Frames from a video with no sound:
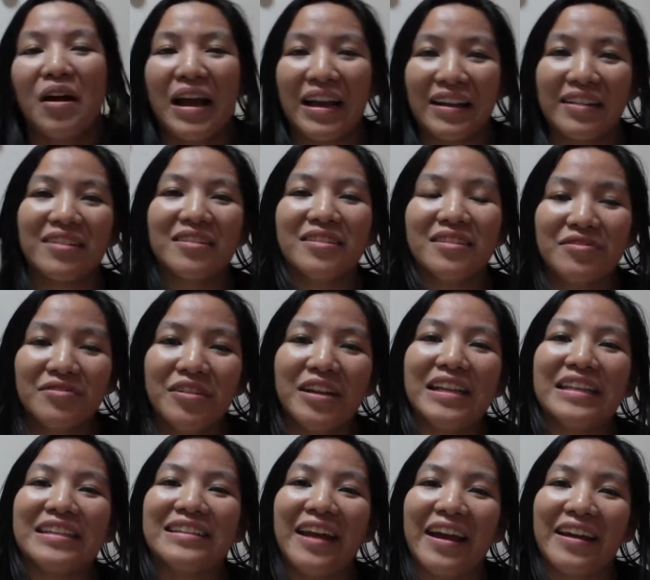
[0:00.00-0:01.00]
It doesn't
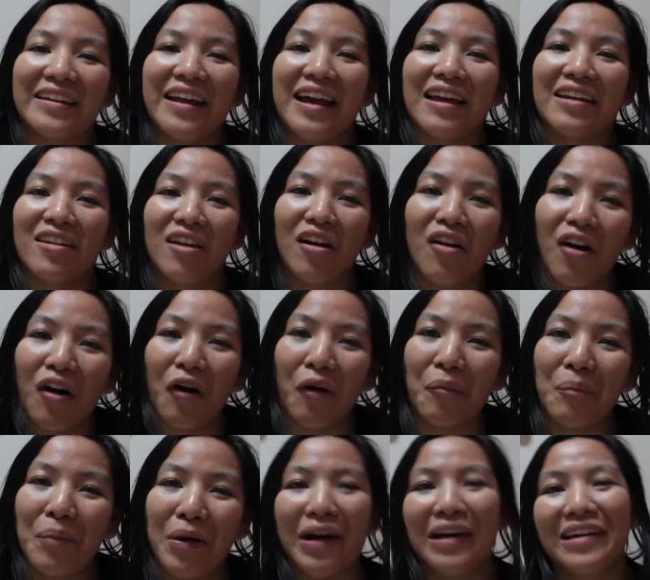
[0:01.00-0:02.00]
really take that long,
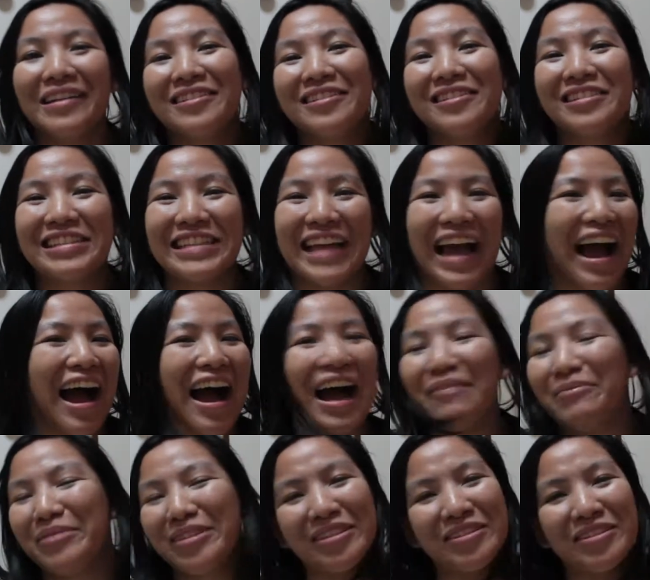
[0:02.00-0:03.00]
but it's just
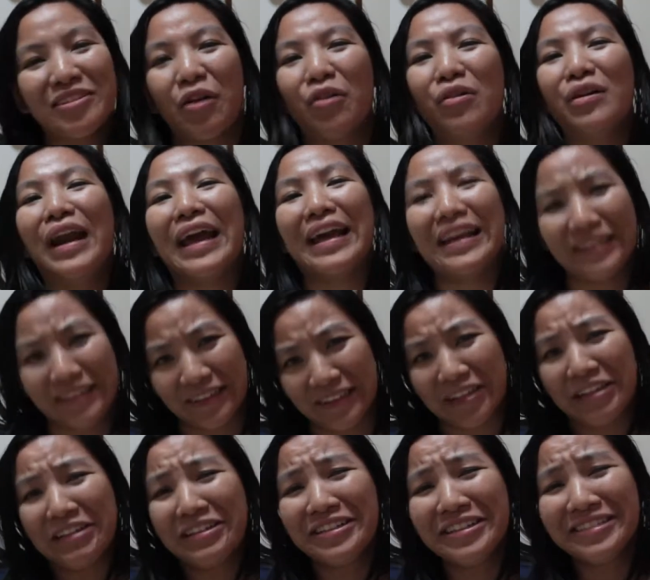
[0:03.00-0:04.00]
I'm just so
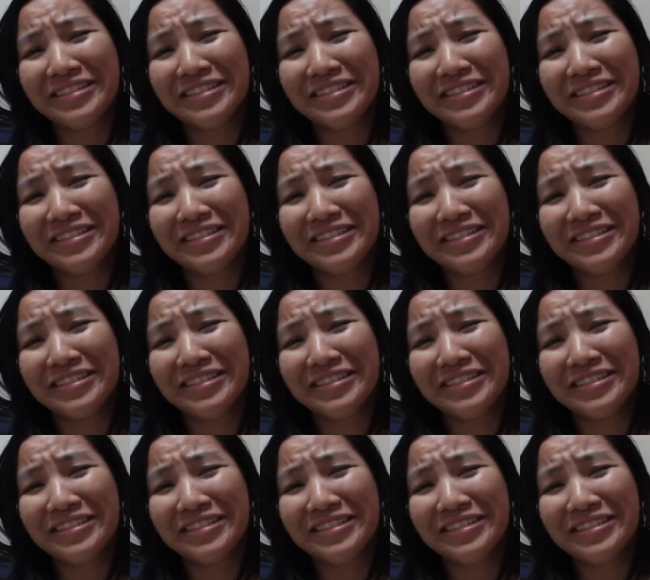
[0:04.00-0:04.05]
lazy.